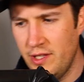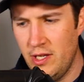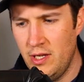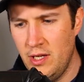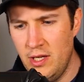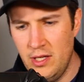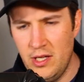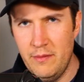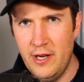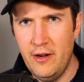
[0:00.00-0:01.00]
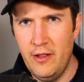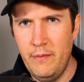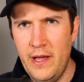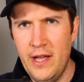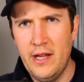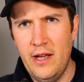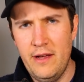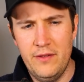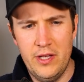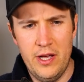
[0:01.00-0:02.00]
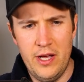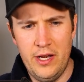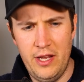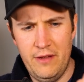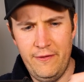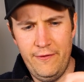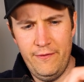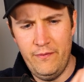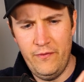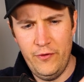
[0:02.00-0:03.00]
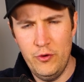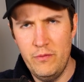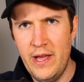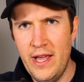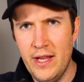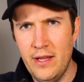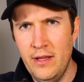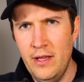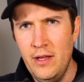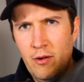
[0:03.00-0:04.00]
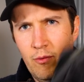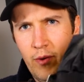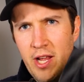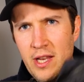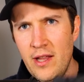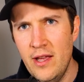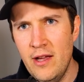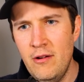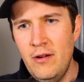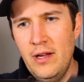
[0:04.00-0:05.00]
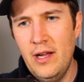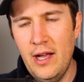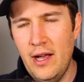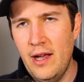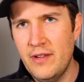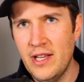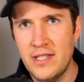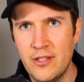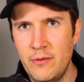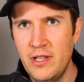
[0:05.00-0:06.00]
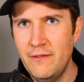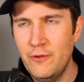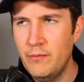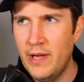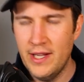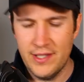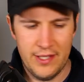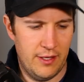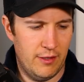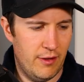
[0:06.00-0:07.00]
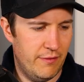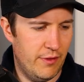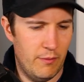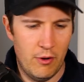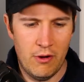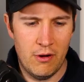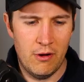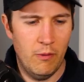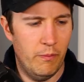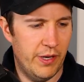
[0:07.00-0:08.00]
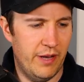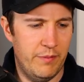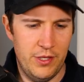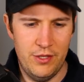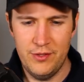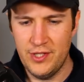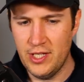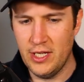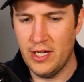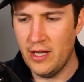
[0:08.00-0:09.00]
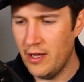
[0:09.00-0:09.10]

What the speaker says: thing coming out of the pack, I've got a food bag. Right now, I've got so many food bags and I love them all, but I've been using